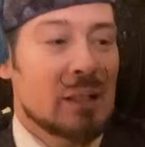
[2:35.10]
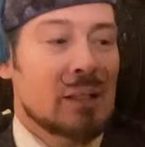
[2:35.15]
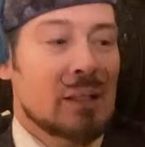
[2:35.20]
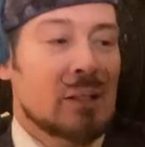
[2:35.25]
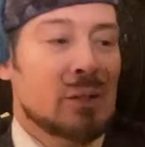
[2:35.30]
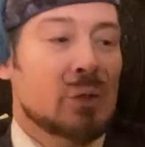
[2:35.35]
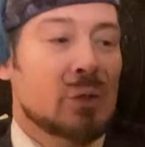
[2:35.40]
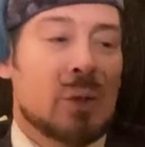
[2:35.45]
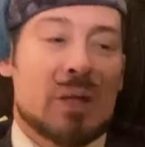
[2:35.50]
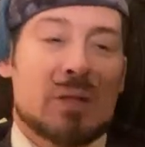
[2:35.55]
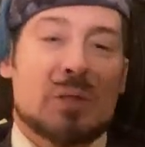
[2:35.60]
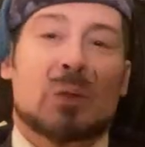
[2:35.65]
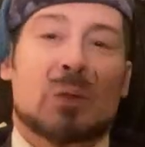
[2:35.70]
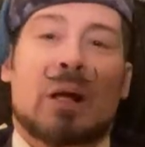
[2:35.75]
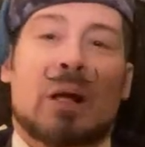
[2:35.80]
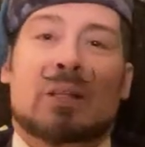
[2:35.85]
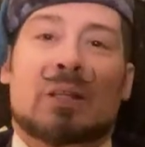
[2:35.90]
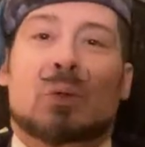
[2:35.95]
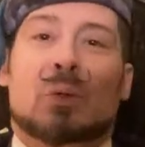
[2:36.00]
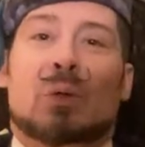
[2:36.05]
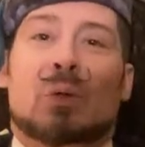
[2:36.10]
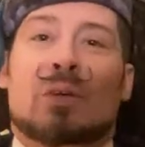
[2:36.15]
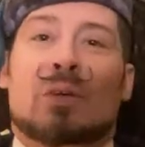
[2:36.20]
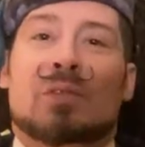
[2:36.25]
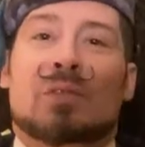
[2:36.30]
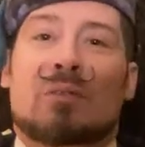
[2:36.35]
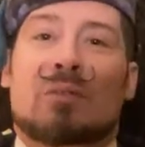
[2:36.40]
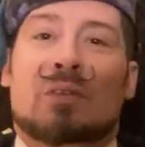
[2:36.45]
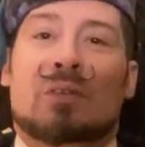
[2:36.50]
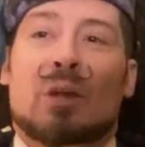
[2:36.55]
who has a credit score of
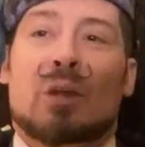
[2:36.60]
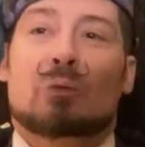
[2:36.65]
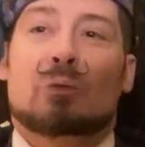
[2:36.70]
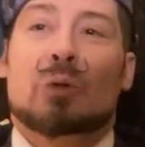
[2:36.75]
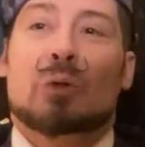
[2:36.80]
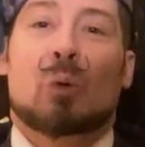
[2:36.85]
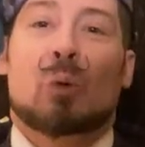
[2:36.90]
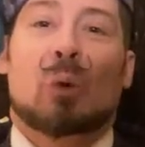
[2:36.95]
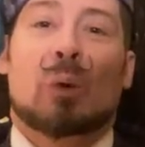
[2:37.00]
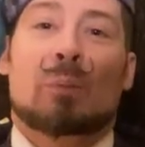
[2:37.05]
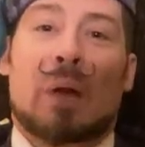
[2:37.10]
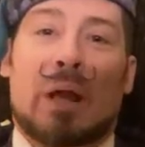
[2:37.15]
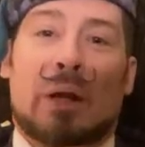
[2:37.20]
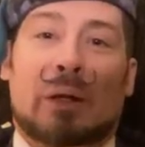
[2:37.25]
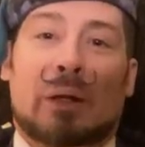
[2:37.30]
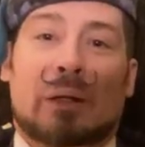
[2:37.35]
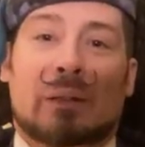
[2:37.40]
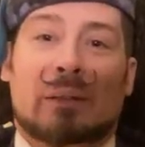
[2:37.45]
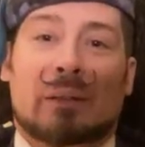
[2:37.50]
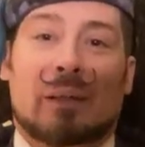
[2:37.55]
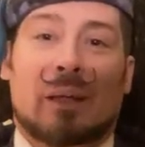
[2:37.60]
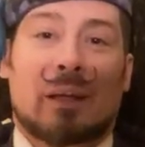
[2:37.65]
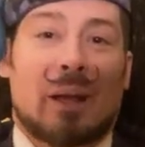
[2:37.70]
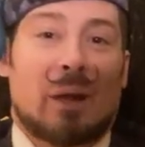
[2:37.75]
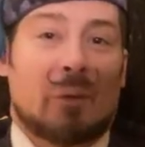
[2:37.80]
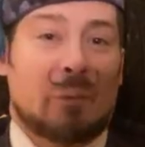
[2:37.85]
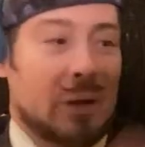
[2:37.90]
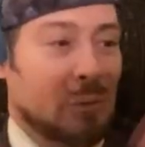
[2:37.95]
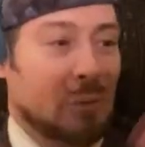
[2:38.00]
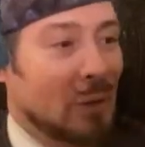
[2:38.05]
700 or better. And
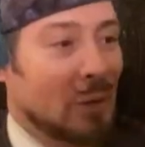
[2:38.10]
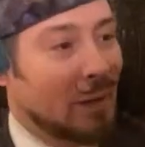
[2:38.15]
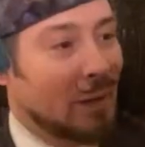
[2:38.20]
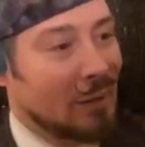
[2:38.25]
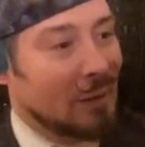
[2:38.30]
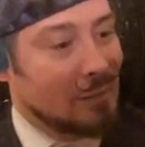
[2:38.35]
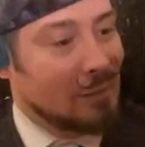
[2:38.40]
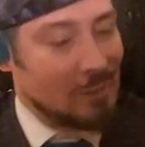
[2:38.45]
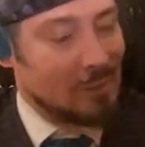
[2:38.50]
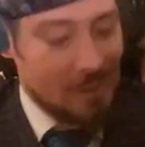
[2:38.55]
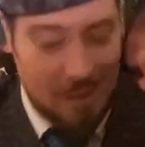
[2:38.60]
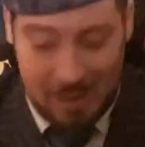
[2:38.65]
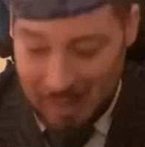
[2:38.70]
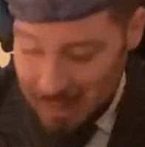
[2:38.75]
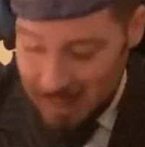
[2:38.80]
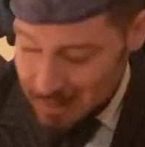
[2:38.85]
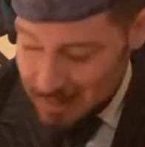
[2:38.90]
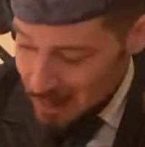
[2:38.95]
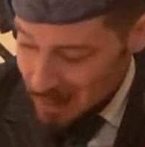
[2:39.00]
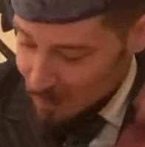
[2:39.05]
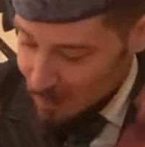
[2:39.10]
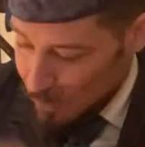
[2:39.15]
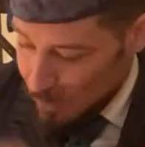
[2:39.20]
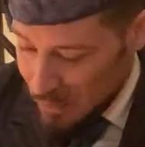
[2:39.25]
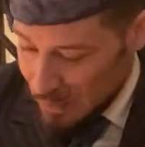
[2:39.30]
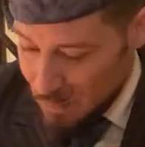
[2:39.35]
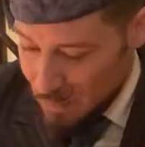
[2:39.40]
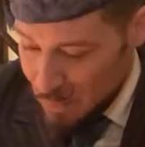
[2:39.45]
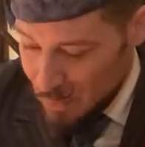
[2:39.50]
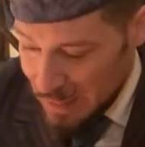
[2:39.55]
I went, well, I guess I'm going
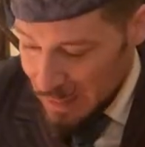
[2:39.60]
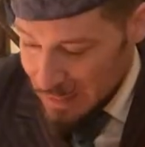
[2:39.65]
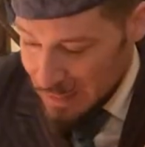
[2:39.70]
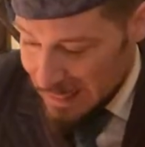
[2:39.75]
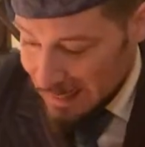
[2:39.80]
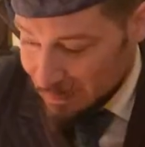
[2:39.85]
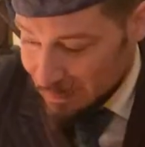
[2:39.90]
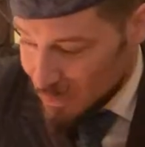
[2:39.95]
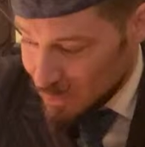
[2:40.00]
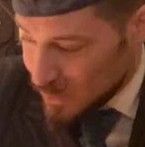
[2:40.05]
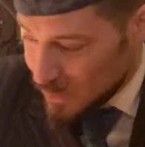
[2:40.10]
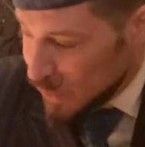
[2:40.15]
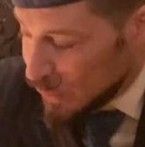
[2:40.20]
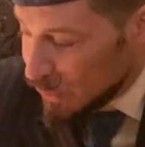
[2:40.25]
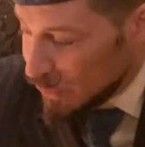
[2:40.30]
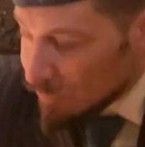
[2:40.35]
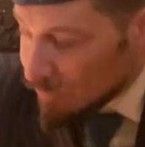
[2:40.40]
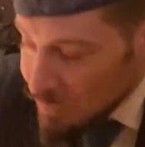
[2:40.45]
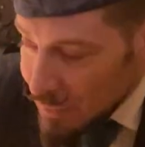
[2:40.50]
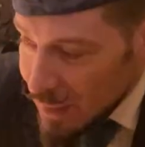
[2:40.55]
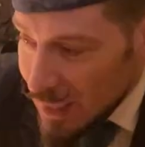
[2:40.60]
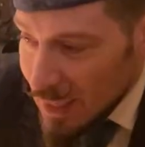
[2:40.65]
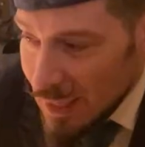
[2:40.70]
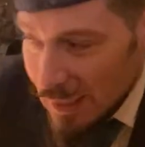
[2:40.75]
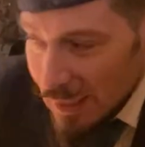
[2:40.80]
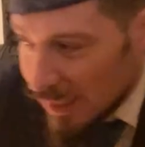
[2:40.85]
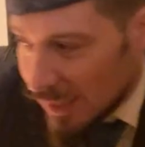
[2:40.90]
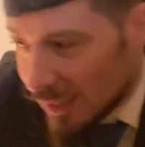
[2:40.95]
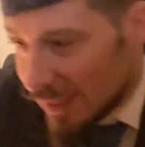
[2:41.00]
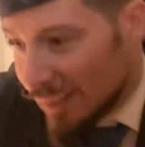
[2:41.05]
to be renting. So
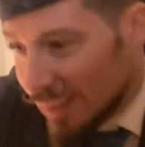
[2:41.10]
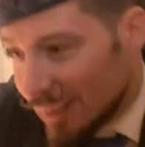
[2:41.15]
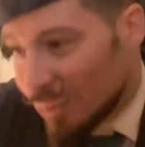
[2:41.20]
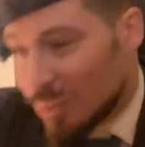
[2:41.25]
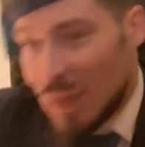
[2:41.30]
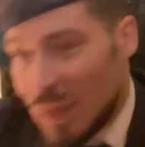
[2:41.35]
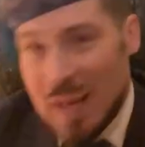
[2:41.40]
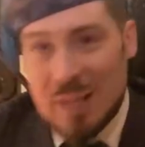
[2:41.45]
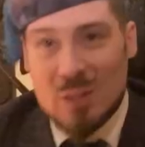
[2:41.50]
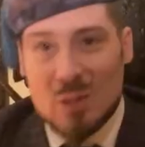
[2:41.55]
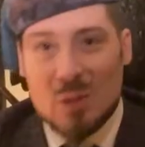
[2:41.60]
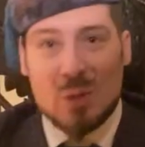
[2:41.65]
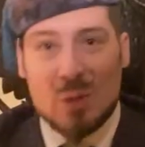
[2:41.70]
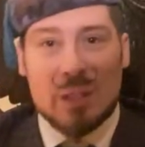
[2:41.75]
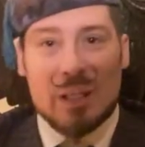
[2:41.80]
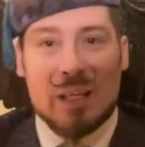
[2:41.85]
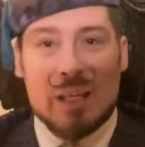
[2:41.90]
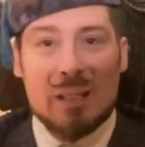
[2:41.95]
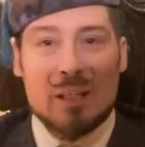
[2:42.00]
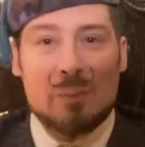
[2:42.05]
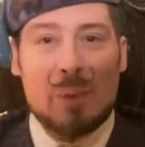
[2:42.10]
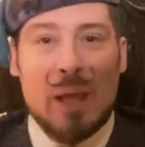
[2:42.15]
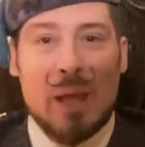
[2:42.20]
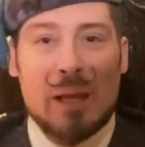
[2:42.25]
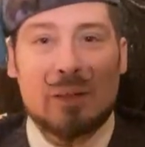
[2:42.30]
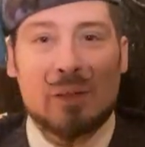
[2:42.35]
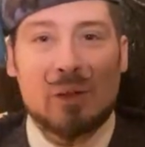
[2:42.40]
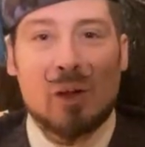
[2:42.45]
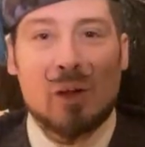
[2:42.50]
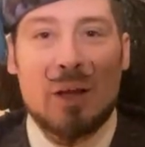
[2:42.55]
thanks to the
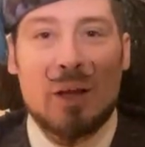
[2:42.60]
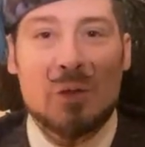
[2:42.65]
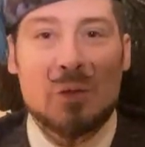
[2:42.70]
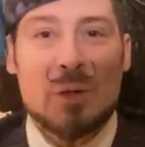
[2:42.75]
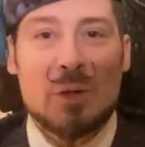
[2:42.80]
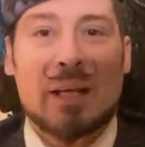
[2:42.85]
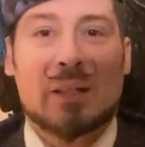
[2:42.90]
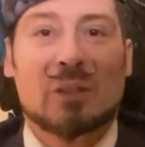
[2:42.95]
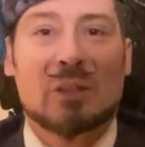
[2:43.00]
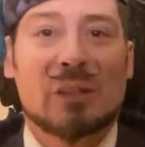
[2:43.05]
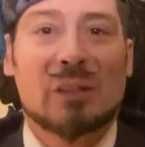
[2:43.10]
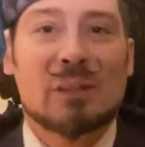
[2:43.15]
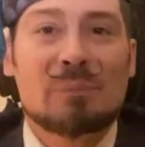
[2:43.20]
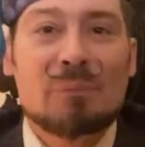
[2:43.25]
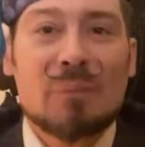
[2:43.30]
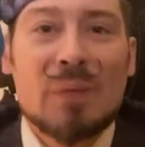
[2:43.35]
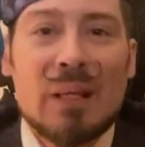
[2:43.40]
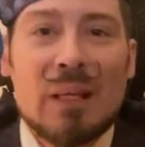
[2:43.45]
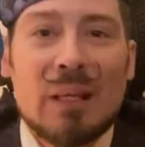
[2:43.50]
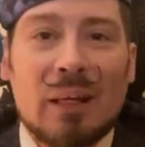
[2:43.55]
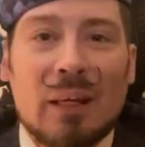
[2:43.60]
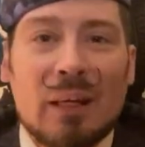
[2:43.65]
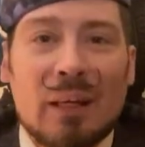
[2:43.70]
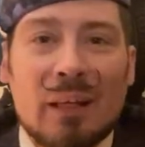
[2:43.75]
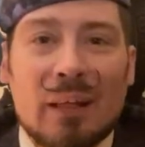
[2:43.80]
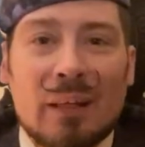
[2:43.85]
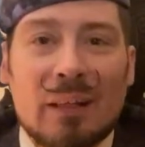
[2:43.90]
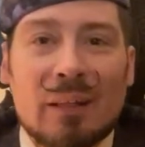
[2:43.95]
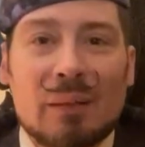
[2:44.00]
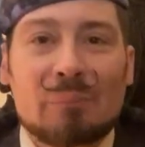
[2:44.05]
independent contractor.
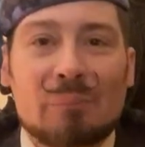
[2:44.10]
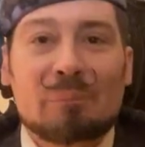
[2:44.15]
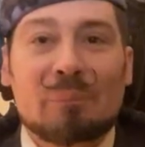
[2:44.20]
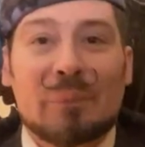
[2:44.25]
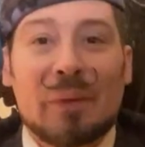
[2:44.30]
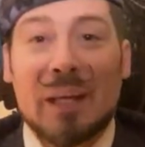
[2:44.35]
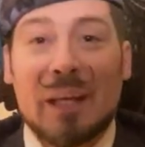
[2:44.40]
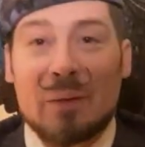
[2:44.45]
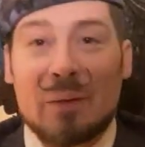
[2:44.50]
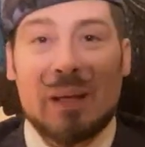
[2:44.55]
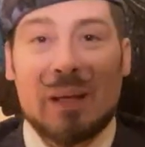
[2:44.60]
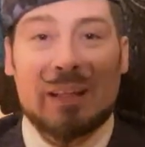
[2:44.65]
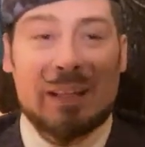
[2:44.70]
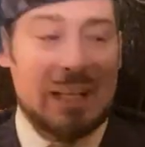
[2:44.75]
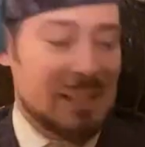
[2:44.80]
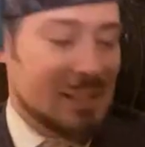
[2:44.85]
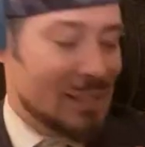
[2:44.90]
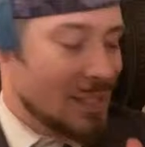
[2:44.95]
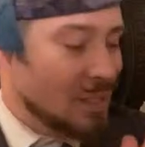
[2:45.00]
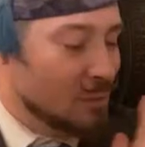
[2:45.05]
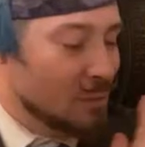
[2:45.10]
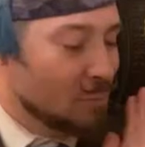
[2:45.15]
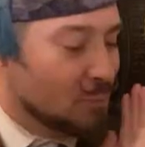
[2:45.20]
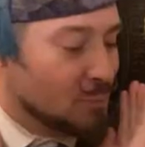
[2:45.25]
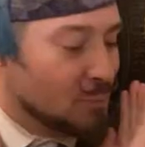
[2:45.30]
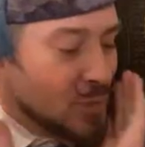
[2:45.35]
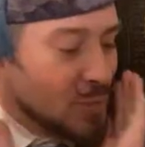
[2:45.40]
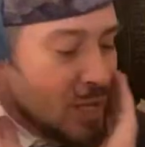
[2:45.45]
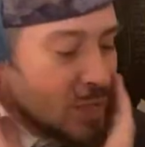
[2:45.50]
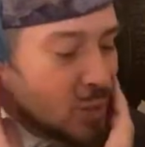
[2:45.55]
Anyway, that's
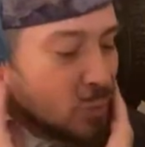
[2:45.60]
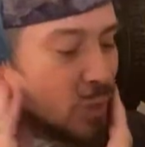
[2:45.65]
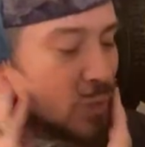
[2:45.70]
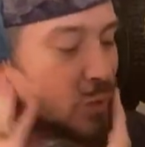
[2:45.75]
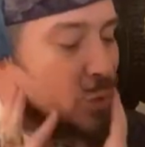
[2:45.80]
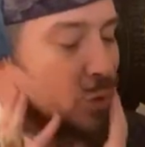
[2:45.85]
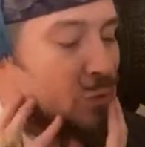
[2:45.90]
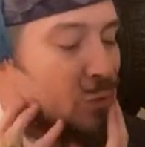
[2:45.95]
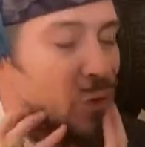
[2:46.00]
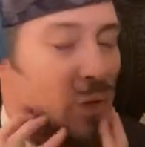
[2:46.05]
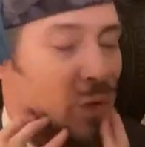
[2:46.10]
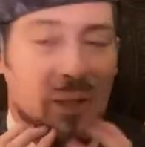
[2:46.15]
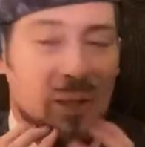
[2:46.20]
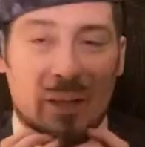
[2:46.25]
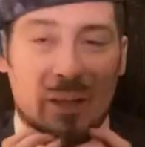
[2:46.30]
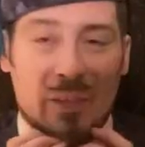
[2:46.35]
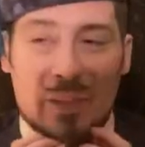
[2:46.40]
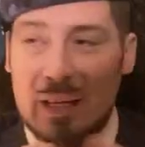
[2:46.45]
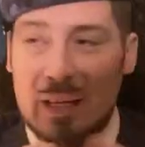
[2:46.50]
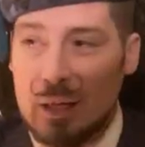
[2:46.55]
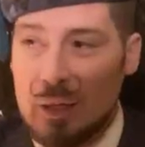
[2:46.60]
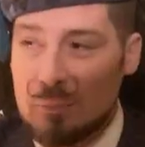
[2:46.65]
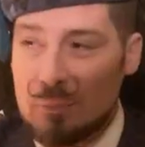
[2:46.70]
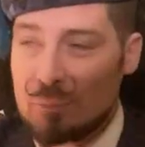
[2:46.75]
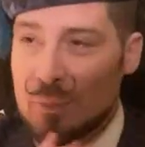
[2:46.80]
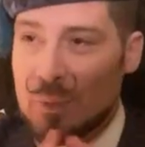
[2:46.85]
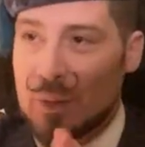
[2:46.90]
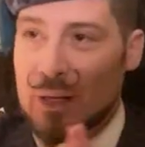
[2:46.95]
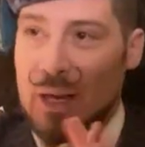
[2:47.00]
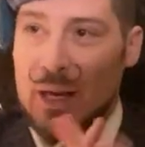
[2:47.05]
what's sort of going on there,
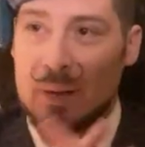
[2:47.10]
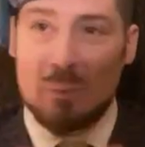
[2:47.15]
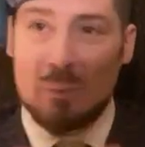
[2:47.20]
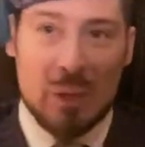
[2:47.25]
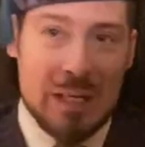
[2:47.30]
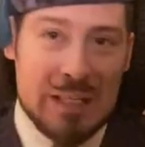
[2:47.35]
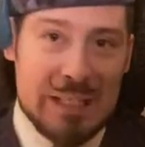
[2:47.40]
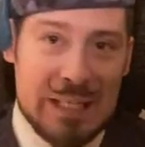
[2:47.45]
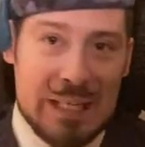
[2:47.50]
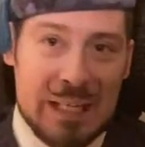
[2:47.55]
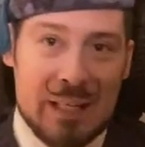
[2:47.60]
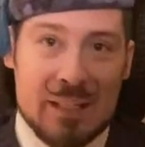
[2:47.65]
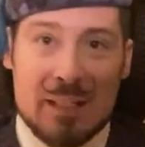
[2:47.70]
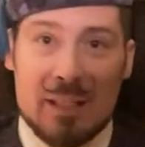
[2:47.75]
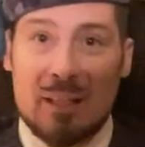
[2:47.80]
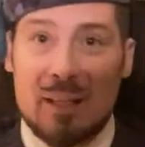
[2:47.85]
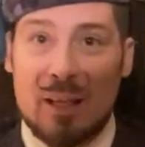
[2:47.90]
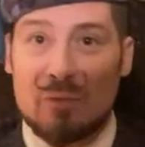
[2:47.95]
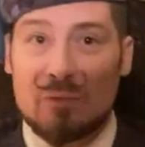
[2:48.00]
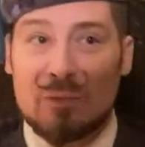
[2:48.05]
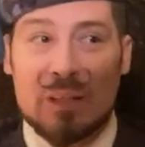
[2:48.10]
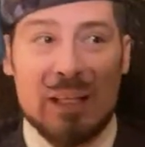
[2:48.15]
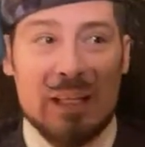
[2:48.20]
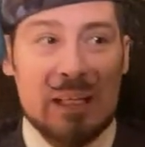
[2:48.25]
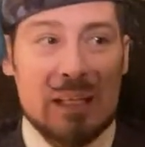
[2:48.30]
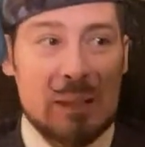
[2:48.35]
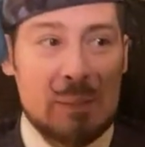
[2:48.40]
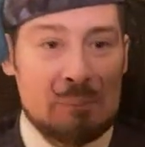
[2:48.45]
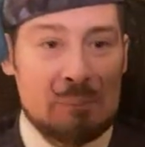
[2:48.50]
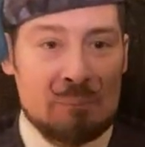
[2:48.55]
but I'm renting. It's a
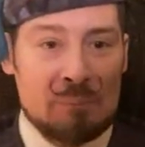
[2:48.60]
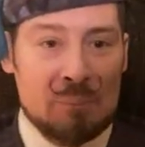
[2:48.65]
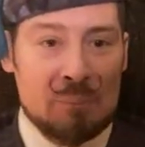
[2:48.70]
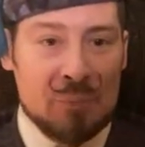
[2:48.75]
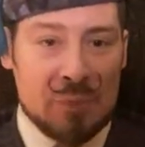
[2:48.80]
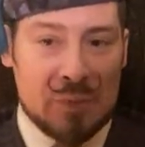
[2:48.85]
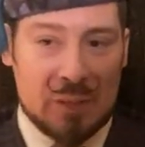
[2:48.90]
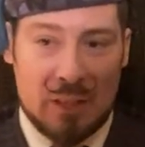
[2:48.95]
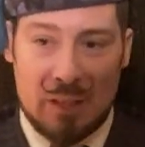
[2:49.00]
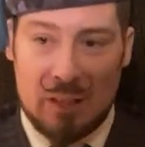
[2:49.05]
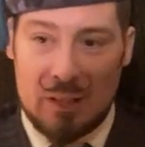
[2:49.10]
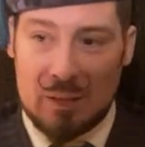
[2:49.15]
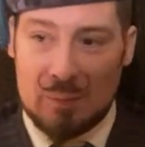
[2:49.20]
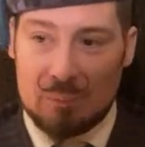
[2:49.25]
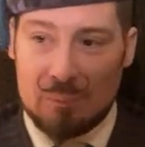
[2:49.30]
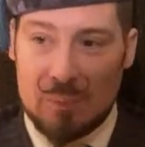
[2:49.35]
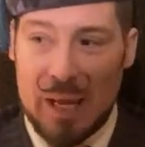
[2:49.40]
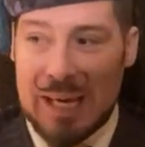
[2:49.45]
lovely I